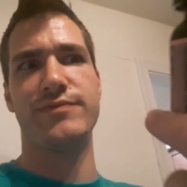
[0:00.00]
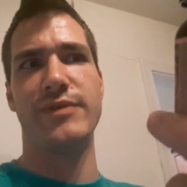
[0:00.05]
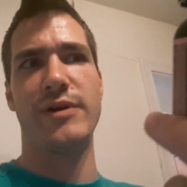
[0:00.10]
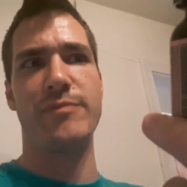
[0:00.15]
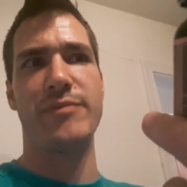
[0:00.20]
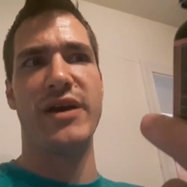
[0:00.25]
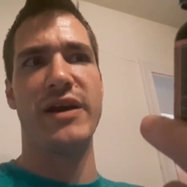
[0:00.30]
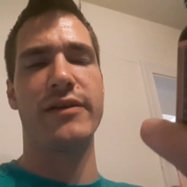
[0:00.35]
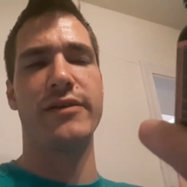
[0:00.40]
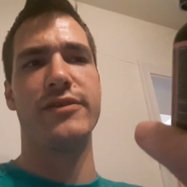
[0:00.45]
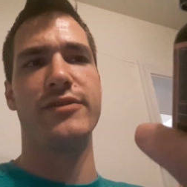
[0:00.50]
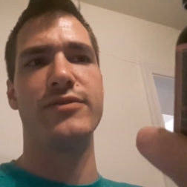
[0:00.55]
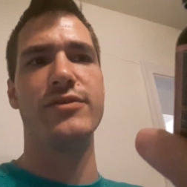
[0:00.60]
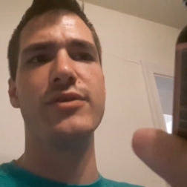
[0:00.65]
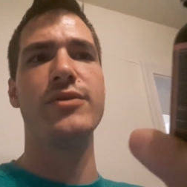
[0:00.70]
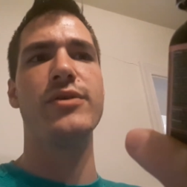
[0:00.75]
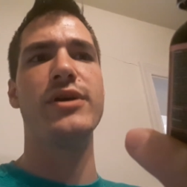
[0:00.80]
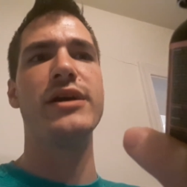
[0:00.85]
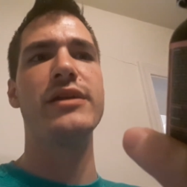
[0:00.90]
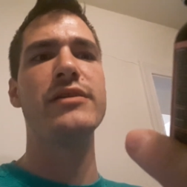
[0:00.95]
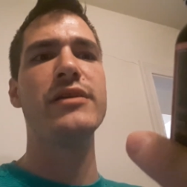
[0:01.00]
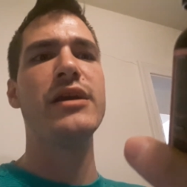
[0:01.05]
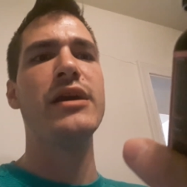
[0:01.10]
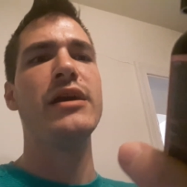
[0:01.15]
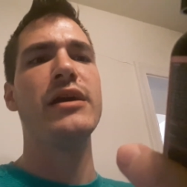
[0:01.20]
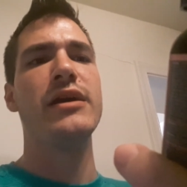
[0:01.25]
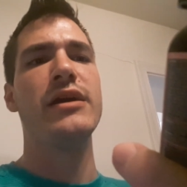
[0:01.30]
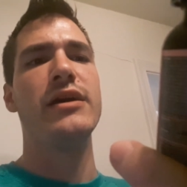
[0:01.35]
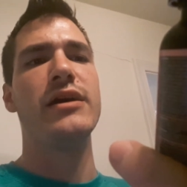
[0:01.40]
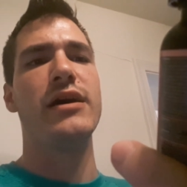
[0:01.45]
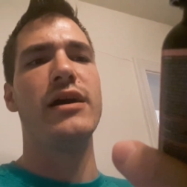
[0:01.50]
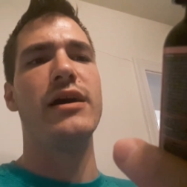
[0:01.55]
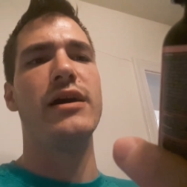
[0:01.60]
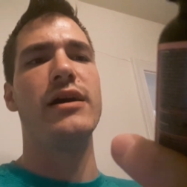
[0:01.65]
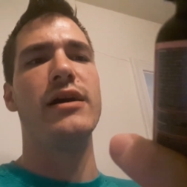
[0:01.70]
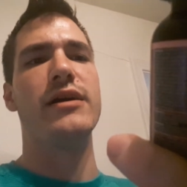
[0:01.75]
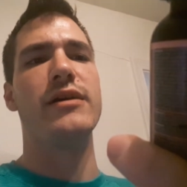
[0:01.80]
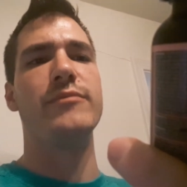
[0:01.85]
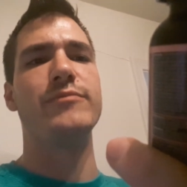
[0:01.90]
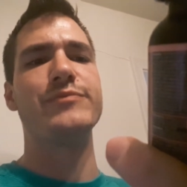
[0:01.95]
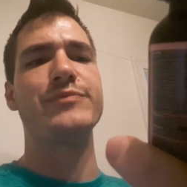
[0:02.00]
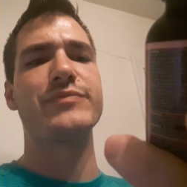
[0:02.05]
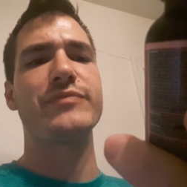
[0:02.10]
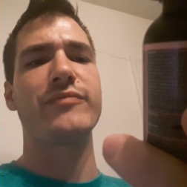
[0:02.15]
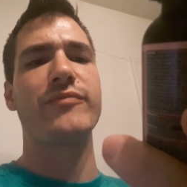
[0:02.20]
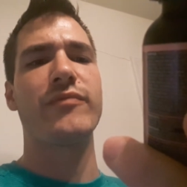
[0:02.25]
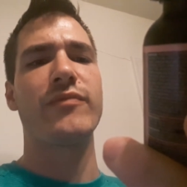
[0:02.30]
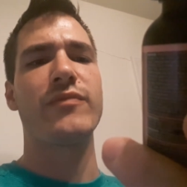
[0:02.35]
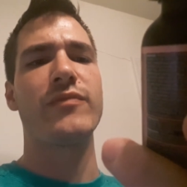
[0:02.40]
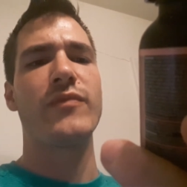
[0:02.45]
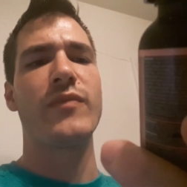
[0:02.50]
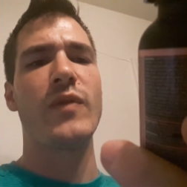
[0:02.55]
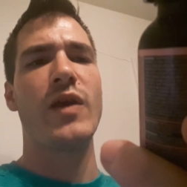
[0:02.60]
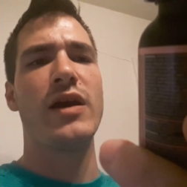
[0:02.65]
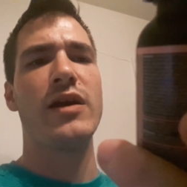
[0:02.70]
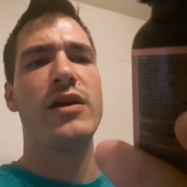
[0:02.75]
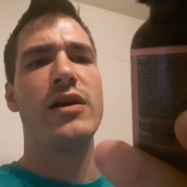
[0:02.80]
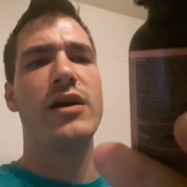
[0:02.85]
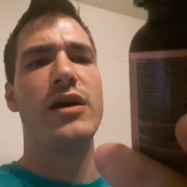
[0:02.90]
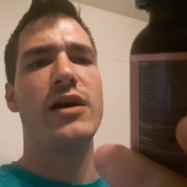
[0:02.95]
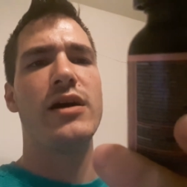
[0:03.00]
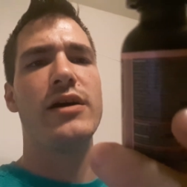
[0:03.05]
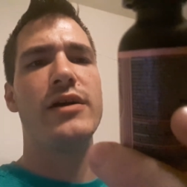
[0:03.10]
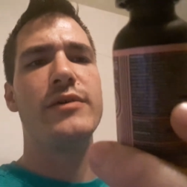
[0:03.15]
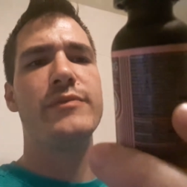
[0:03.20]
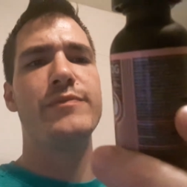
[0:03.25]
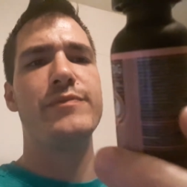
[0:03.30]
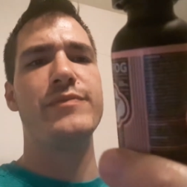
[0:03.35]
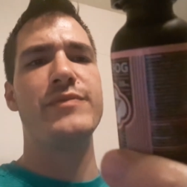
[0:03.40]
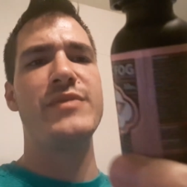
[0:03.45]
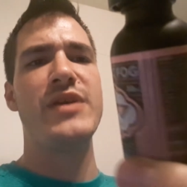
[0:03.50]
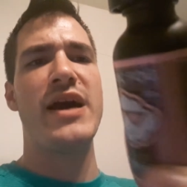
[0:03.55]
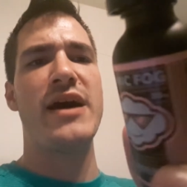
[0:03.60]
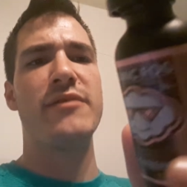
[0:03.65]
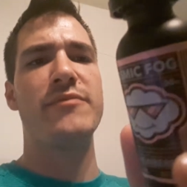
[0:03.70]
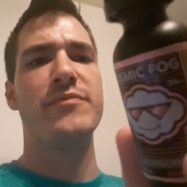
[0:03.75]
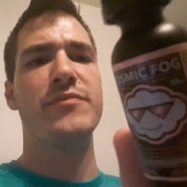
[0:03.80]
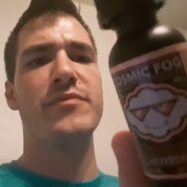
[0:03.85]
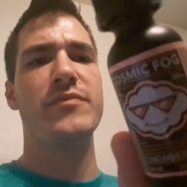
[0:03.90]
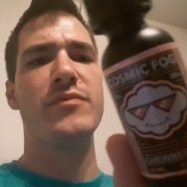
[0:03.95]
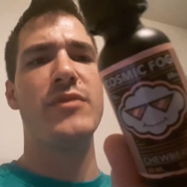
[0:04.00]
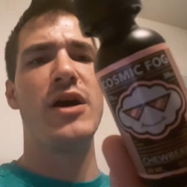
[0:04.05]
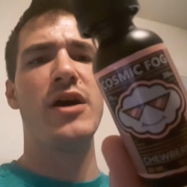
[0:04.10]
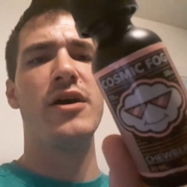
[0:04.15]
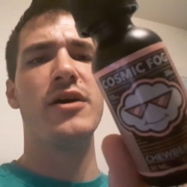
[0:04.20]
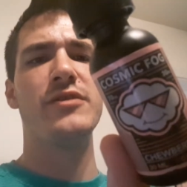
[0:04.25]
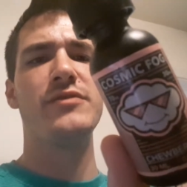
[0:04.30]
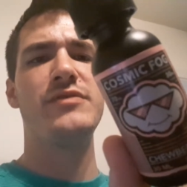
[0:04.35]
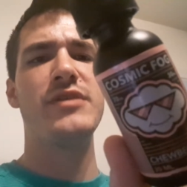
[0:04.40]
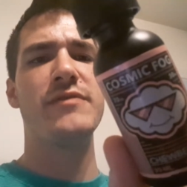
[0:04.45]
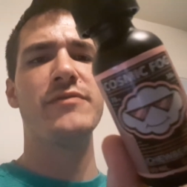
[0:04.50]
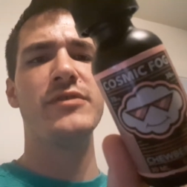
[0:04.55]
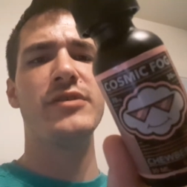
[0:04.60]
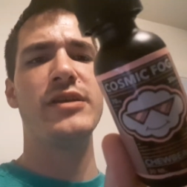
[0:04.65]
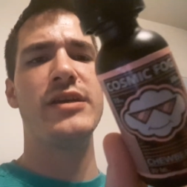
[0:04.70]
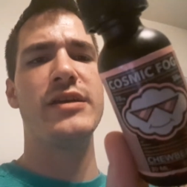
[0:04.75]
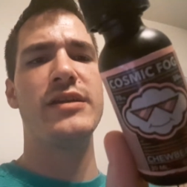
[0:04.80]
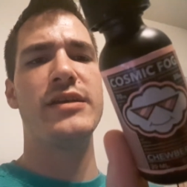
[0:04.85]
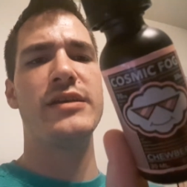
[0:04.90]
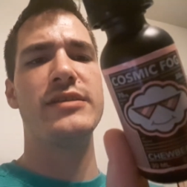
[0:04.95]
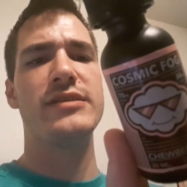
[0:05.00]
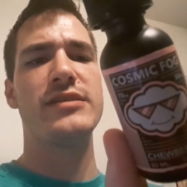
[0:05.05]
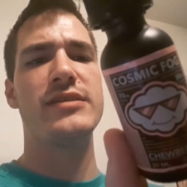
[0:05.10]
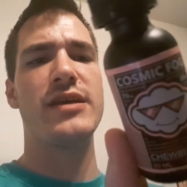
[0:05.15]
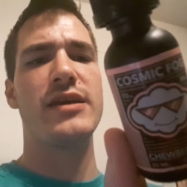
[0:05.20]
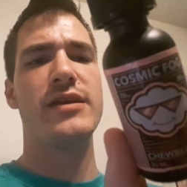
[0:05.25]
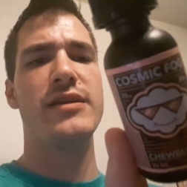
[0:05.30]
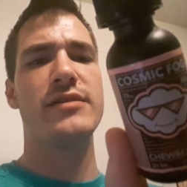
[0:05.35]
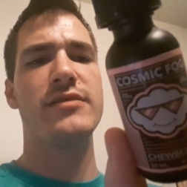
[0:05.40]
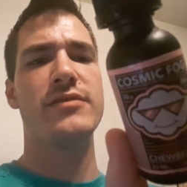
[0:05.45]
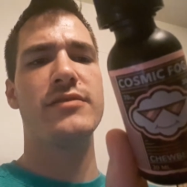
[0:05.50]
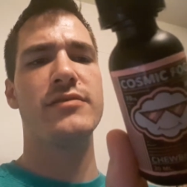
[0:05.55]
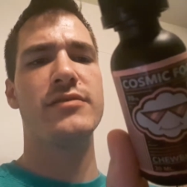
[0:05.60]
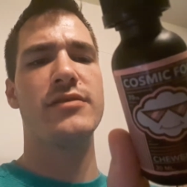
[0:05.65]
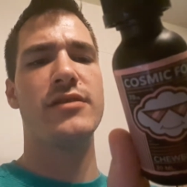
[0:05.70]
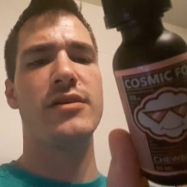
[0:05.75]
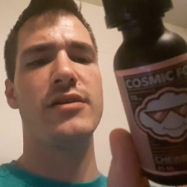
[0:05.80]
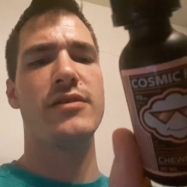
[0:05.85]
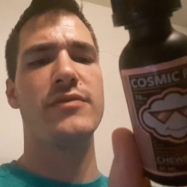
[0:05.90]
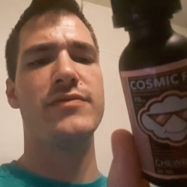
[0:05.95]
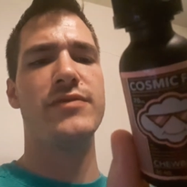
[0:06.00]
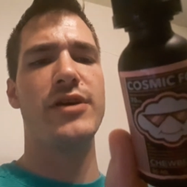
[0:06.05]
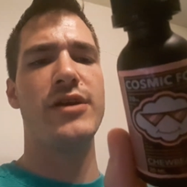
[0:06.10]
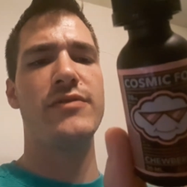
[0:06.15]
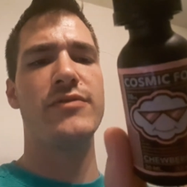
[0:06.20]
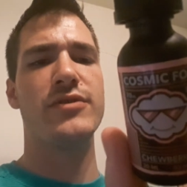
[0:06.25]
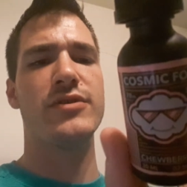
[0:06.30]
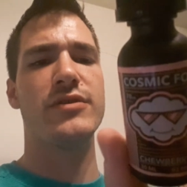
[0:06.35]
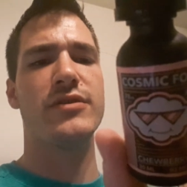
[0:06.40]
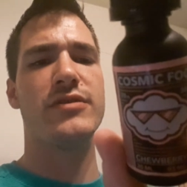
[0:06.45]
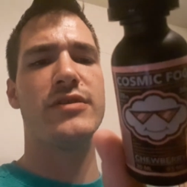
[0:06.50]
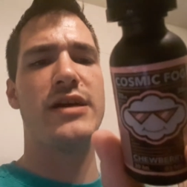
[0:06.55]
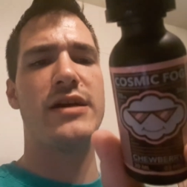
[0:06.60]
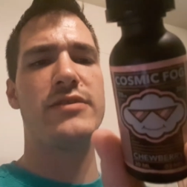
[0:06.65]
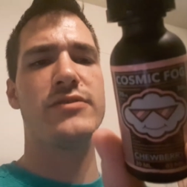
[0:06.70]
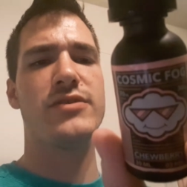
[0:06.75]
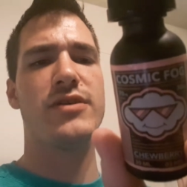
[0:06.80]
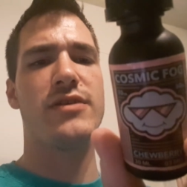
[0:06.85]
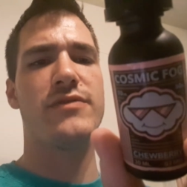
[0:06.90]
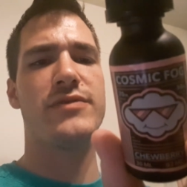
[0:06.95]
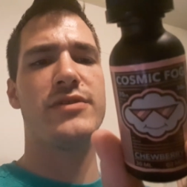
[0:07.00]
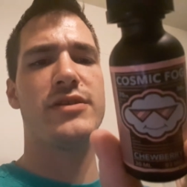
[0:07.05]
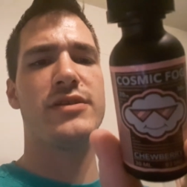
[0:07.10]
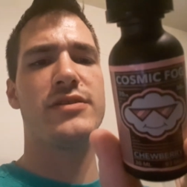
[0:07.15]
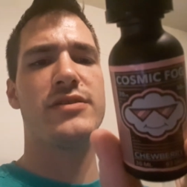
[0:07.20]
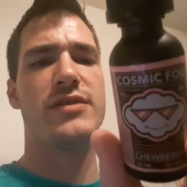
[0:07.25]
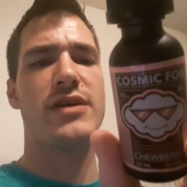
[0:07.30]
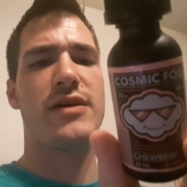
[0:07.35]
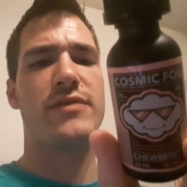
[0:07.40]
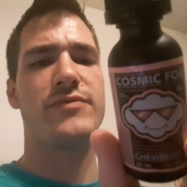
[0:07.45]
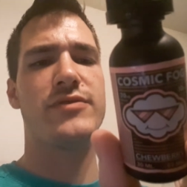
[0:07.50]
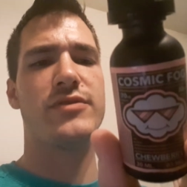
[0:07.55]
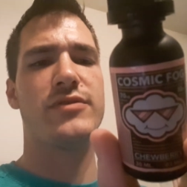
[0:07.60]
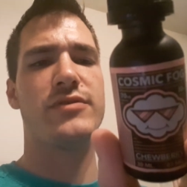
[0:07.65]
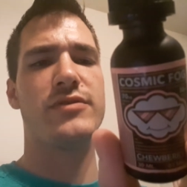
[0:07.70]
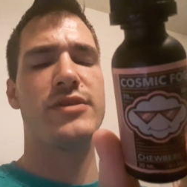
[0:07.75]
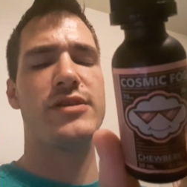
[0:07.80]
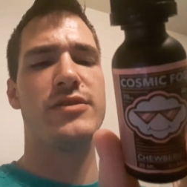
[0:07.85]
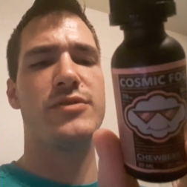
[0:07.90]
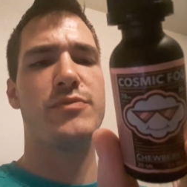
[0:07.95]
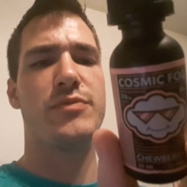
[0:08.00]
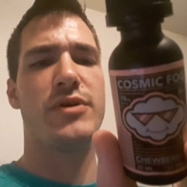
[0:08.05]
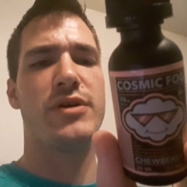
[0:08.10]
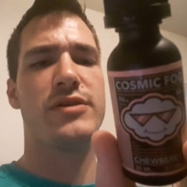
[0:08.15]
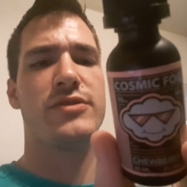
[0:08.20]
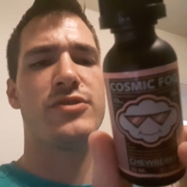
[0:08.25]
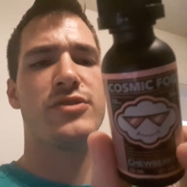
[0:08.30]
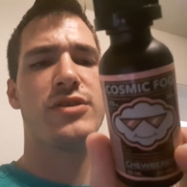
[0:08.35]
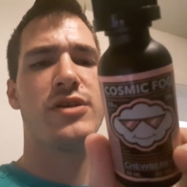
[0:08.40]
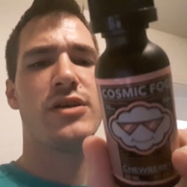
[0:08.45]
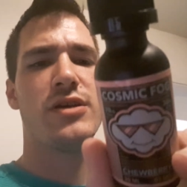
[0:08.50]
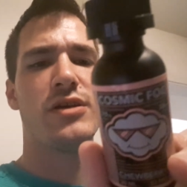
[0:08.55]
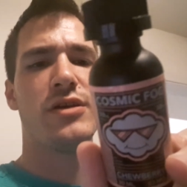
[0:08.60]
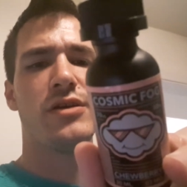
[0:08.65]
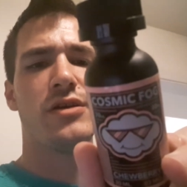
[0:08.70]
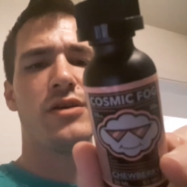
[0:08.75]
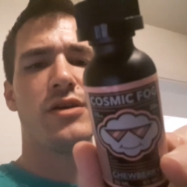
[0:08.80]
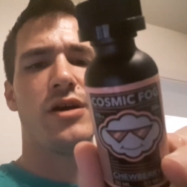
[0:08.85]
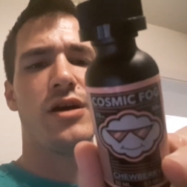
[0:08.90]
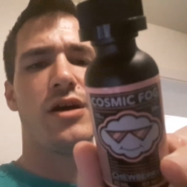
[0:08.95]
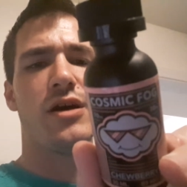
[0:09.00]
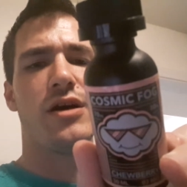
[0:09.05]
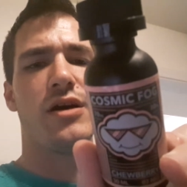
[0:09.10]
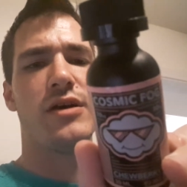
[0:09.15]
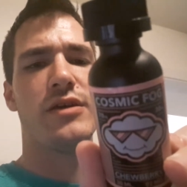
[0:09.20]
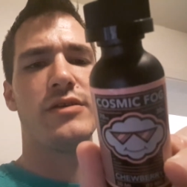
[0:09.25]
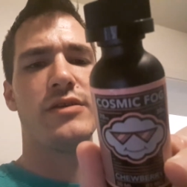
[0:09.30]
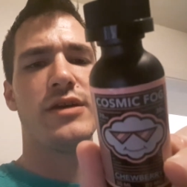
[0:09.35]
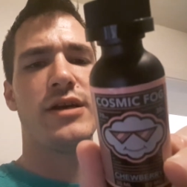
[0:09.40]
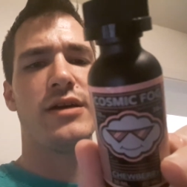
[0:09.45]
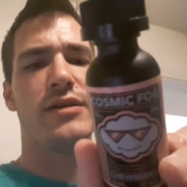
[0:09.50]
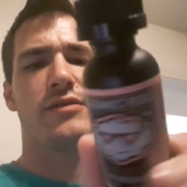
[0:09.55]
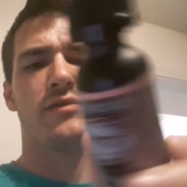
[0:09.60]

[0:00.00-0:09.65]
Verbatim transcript: I'm not gonna do it. Um, yeah, uh, definitely get insane uh, flavor and clouds off of this after each punch. Uh, yeah,